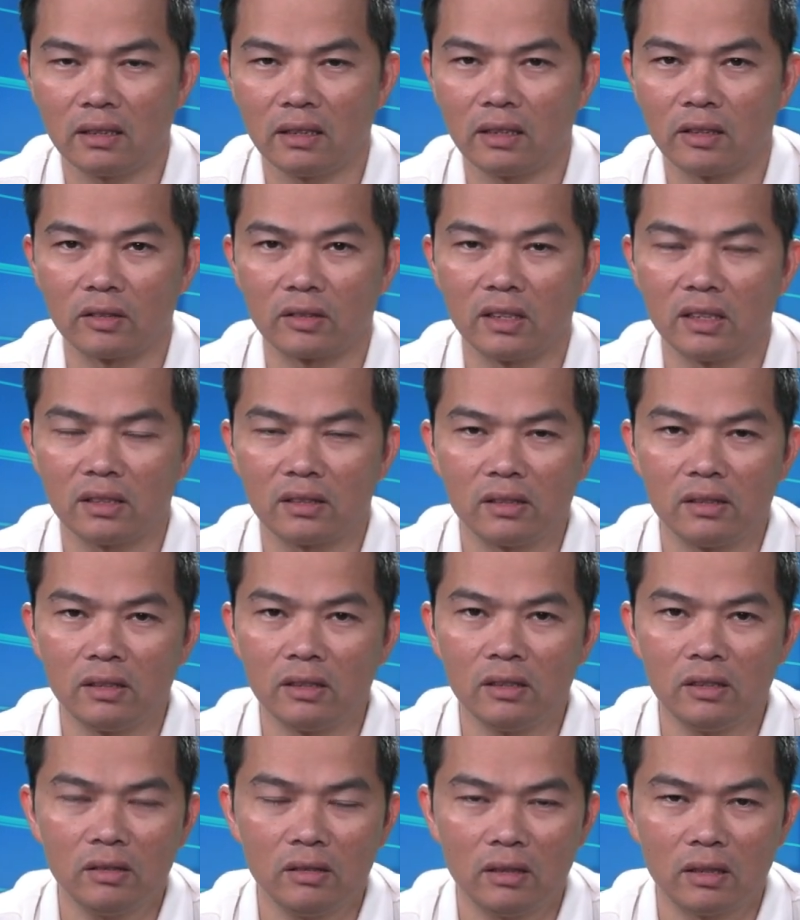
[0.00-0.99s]
you know, things to
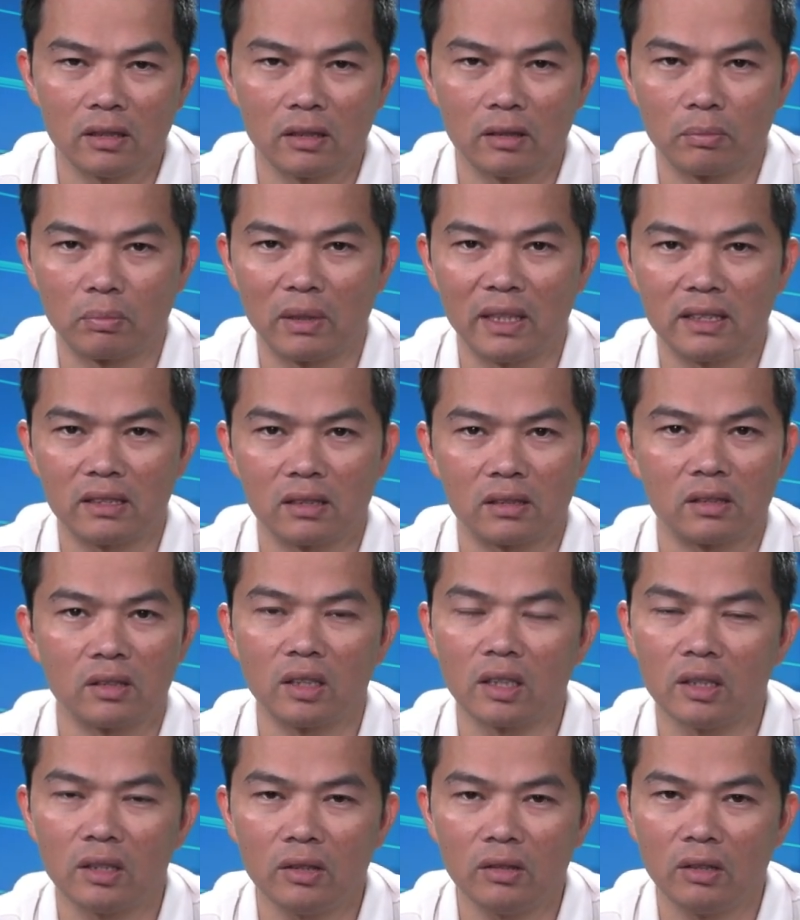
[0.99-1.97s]
do, you know, places to
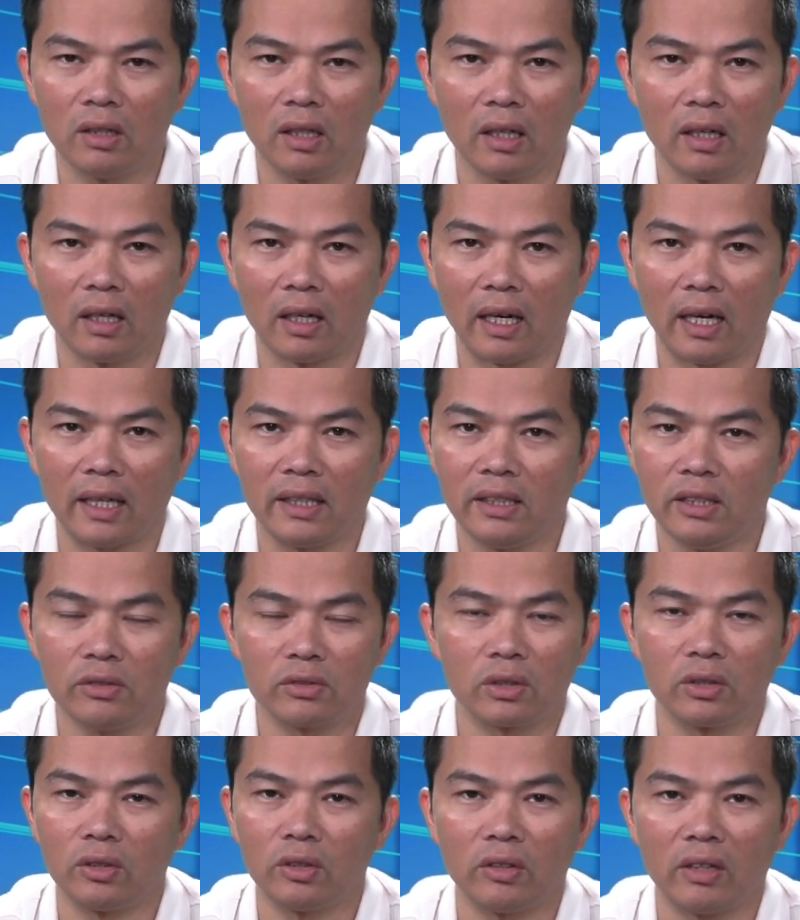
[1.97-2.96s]
go. I
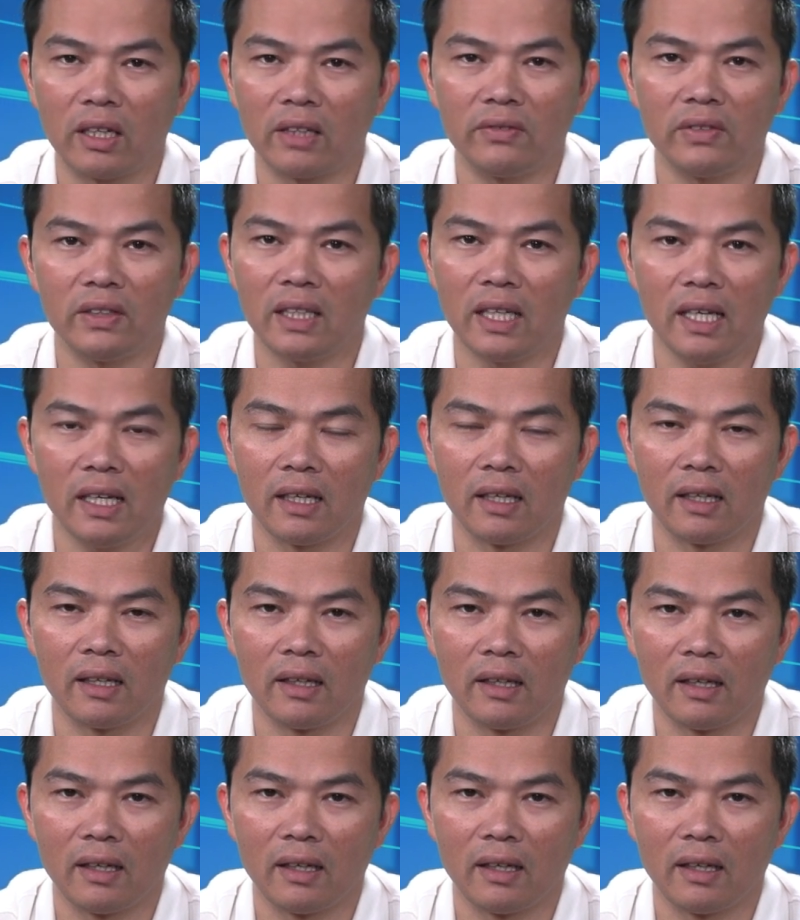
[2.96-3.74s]
use Google every day.